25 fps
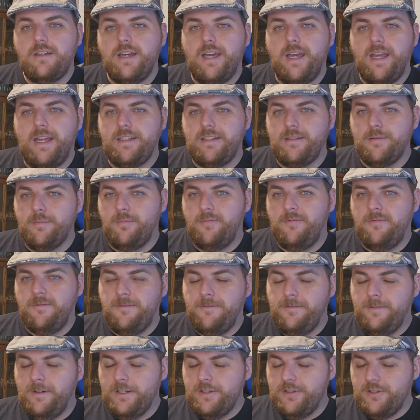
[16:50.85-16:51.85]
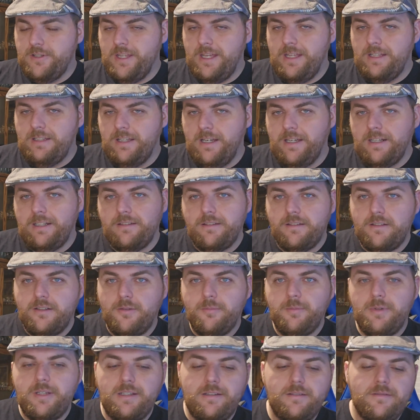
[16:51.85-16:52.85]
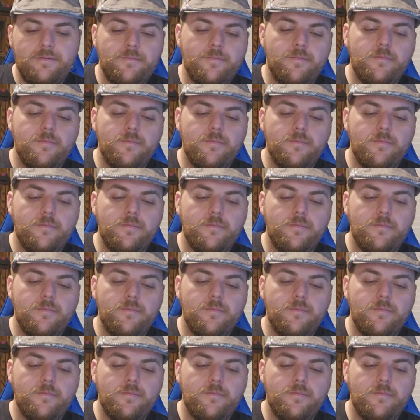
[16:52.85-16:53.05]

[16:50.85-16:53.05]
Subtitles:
I had to fudge that line a little bit.